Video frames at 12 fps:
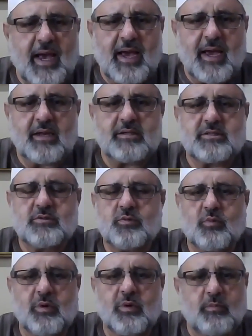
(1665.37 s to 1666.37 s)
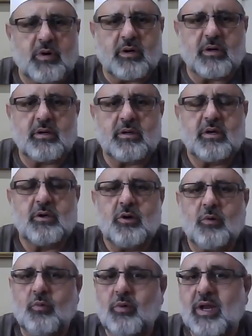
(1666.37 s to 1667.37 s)
ant, one bird,
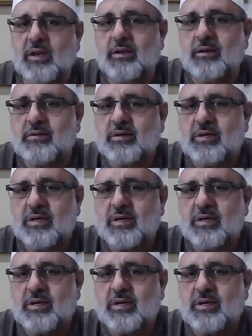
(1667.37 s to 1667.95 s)
one